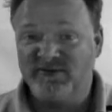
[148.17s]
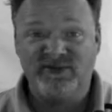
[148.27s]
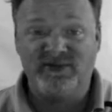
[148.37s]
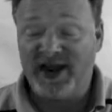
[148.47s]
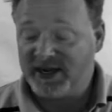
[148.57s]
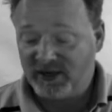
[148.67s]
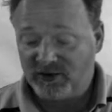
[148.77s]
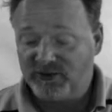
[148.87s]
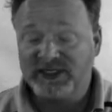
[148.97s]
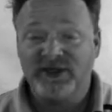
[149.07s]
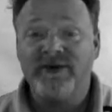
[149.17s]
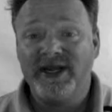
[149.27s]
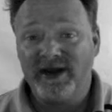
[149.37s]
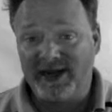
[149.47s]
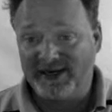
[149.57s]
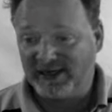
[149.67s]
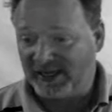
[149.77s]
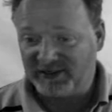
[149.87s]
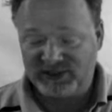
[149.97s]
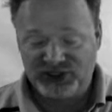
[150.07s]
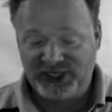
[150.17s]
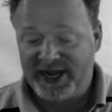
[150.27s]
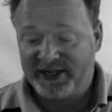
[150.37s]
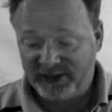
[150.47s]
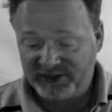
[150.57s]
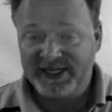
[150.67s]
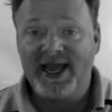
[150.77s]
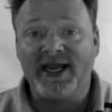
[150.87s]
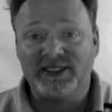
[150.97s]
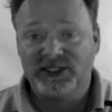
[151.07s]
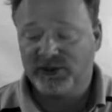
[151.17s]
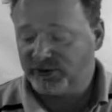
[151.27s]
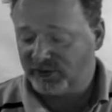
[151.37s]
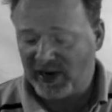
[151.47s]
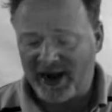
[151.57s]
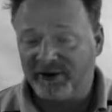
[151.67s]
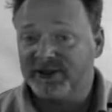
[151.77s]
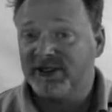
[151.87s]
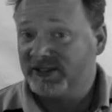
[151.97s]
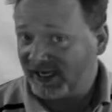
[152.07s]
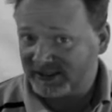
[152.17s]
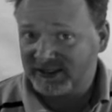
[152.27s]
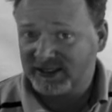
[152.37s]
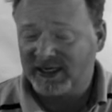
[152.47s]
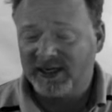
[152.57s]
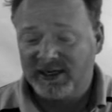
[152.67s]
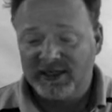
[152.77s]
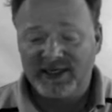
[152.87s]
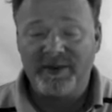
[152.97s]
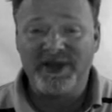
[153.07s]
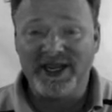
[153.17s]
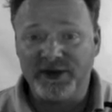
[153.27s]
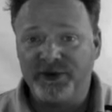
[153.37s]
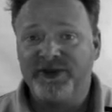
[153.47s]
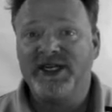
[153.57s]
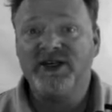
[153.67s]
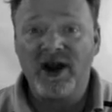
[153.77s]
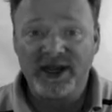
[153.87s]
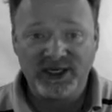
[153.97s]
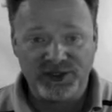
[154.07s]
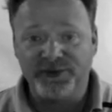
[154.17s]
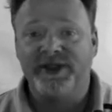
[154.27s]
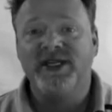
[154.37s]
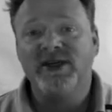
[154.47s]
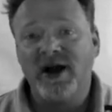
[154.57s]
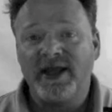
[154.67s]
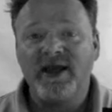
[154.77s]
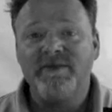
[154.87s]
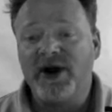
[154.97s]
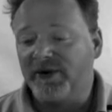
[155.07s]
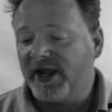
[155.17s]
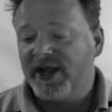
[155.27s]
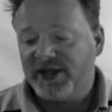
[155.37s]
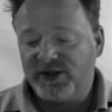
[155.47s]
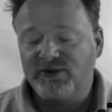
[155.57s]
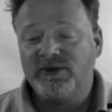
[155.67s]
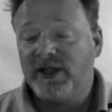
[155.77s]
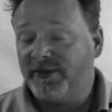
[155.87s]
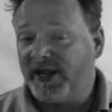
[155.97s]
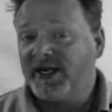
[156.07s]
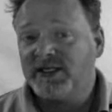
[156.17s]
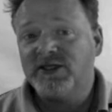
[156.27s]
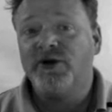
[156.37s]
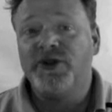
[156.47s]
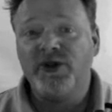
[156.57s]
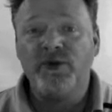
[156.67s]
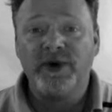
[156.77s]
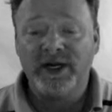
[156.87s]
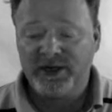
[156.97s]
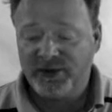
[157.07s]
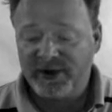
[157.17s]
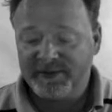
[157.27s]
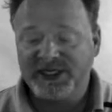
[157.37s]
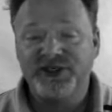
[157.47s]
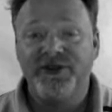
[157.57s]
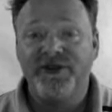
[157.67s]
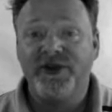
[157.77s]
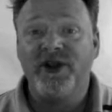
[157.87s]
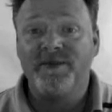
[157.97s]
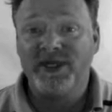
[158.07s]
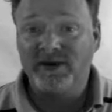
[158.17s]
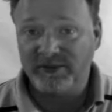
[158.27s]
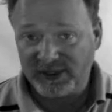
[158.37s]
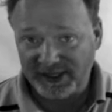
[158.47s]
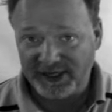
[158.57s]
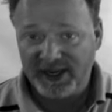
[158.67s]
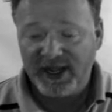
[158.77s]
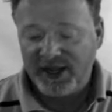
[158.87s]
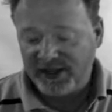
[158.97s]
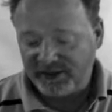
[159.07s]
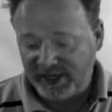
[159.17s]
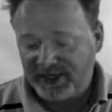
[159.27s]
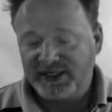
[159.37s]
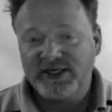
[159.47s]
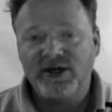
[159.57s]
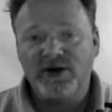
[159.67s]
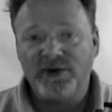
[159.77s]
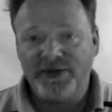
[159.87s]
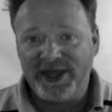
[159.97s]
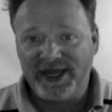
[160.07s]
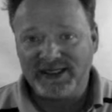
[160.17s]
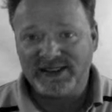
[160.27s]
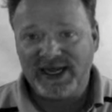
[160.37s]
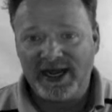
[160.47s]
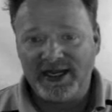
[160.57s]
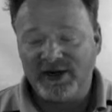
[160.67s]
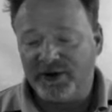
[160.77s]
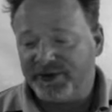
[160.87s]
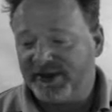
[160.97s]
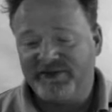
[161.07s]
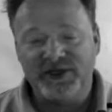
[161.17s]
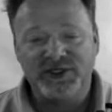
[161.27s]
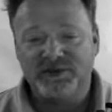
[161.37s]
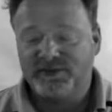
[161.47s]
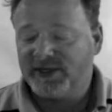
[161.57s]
find out what's going on. Check their text. How are their texts coming in? Who are they talking to? What are they talking about? They need to know you want to make sure that they're not being bullied. They need to know that if there's